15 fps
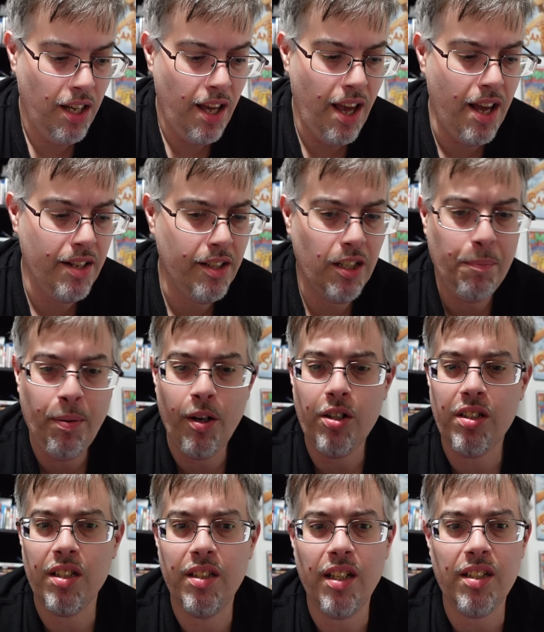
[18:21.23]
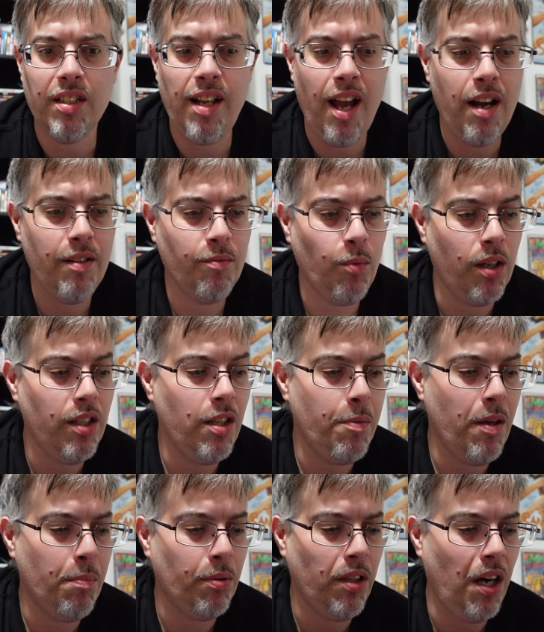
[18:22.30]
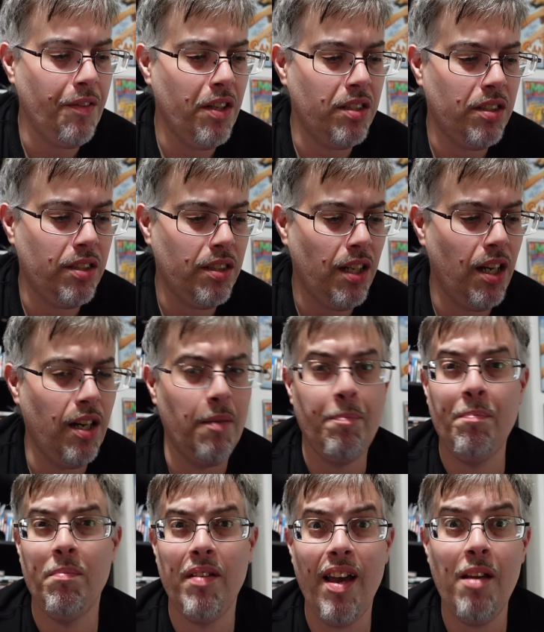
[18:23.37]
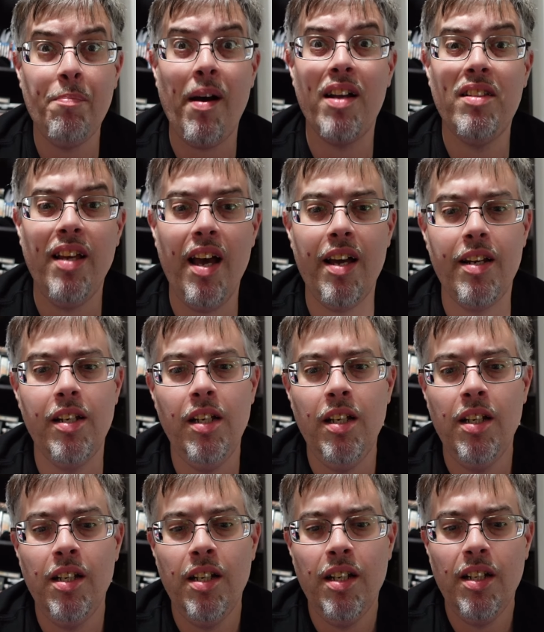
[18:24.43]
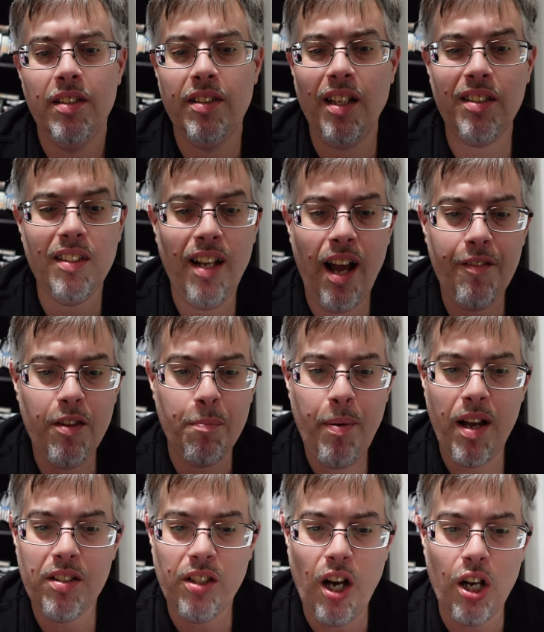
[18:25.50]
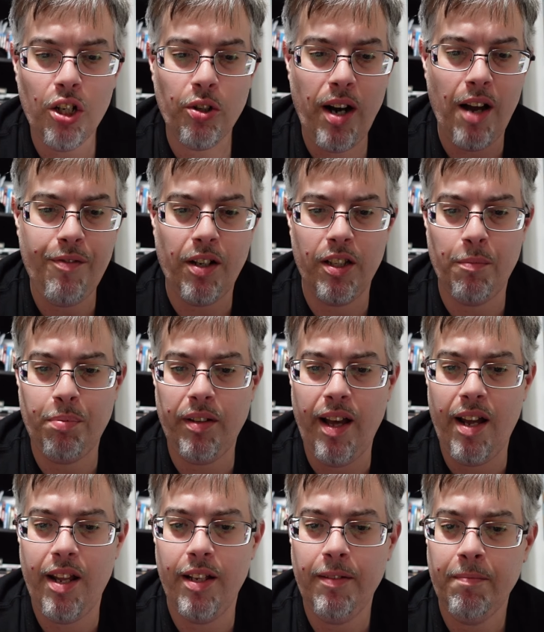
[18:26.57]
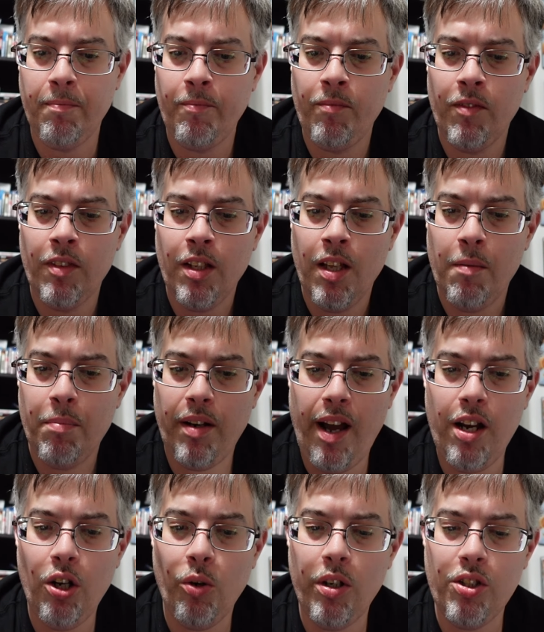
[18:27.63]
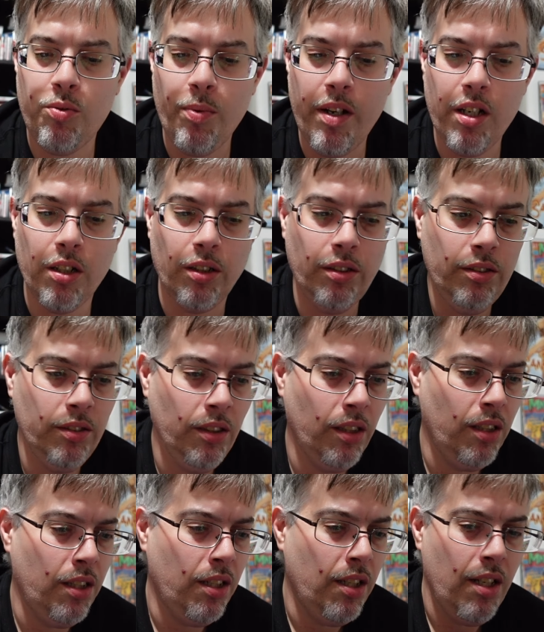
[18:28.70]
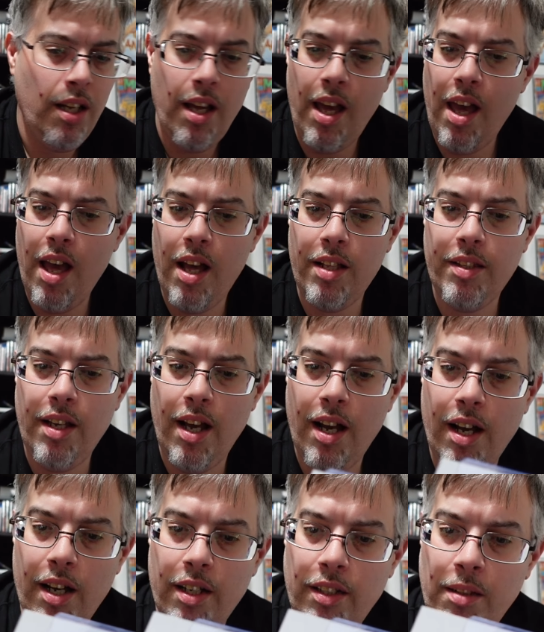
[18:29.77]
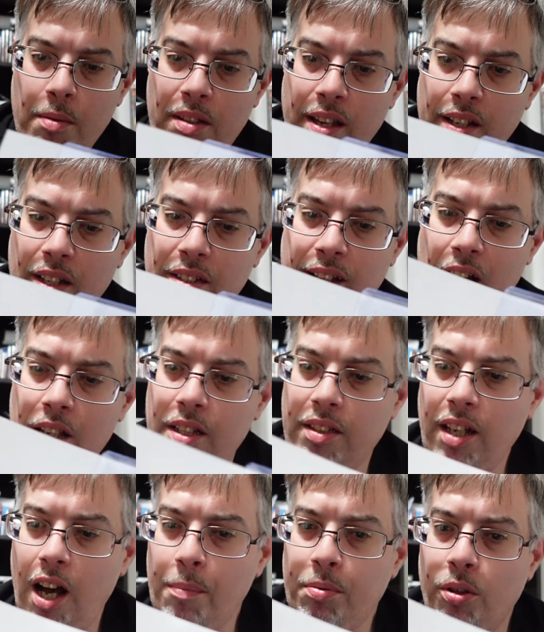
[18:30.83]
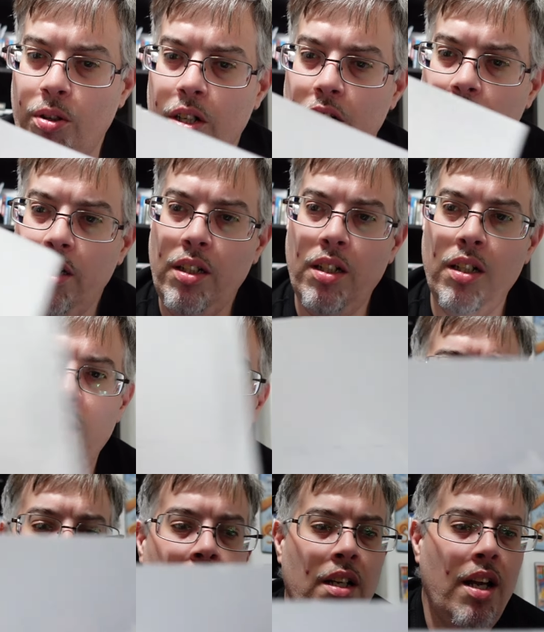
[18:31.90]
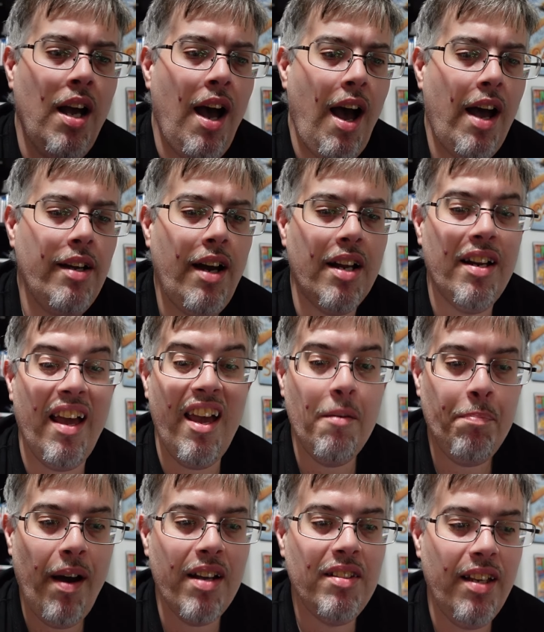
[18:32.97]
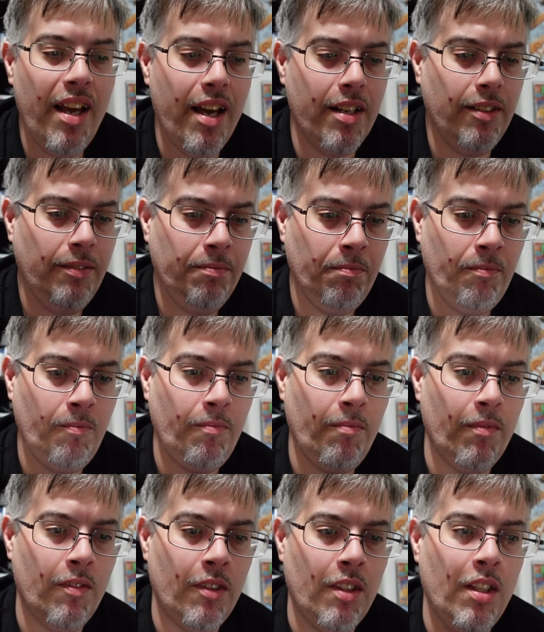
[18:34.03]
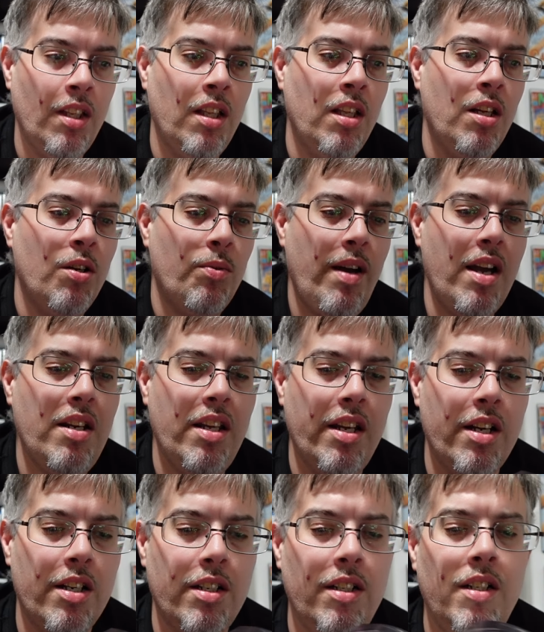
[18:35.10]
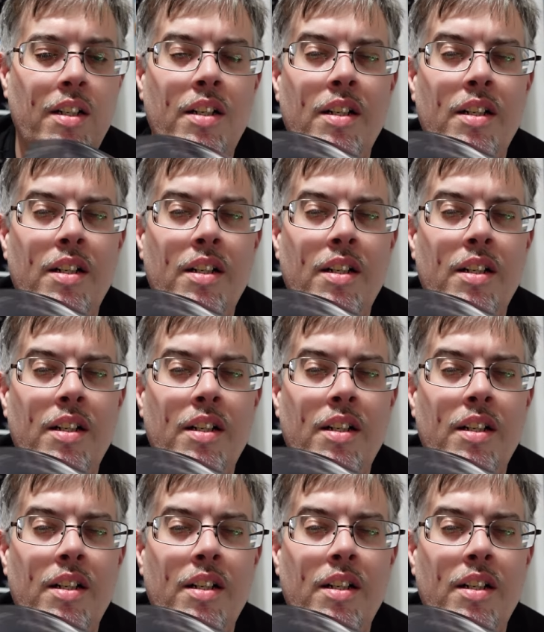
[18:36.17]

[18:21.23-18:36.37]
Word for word: And this person doesn't have, one of the people on this uh, eight by ten doesn't have the best autograph on the planet. But I know it's real. And uh, let me take this out of the top loader. I got an eight by ten right here,